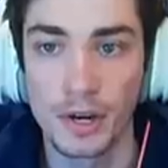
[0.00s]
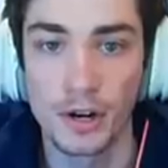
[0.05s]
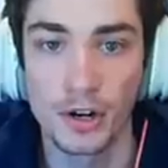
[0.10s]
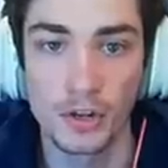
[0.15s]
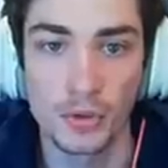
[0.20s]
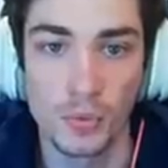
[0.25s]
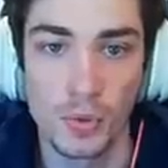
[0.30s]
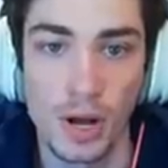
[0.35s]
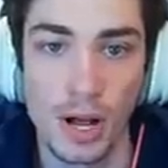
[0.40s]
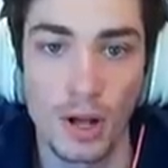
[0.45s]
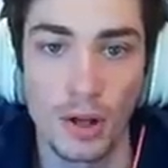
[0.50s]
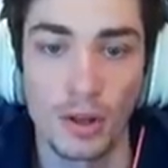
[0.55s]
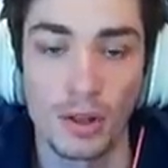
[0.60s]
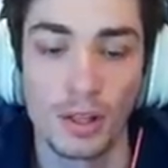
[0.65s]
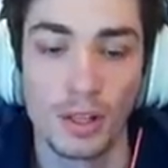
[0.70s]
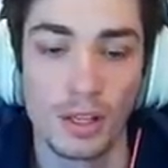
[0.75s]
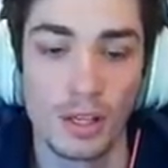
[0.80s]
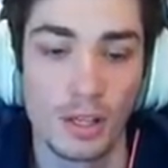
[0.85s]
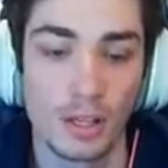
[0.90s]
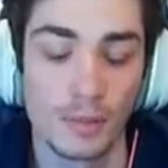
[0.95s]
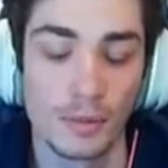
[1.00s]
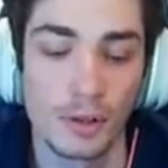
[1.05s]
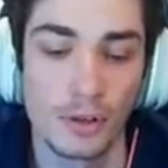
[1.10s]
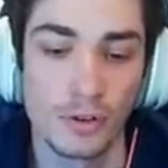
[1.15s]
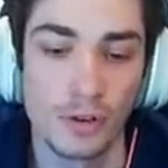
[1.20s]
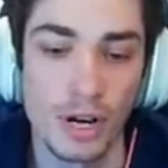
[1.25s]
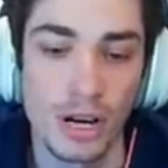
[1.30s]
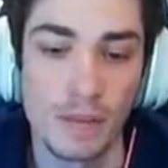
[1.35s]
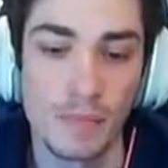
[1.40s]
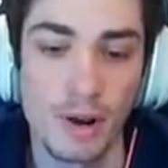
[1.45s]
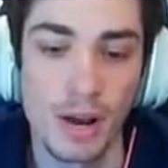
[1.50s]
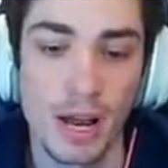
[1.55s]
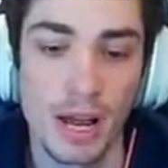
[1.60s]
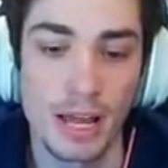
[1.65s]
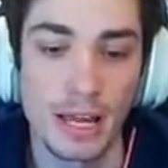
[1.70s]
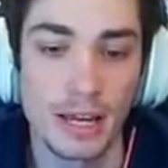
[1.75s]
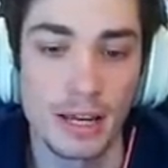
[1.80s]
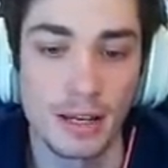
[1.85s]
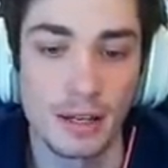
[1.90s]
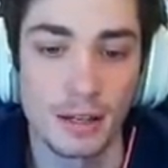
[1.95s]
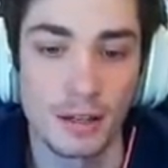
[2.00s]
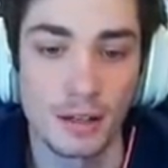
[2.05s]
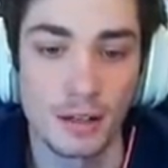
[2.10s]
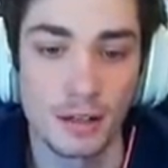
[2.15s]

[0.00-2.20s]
there as well. Green Bay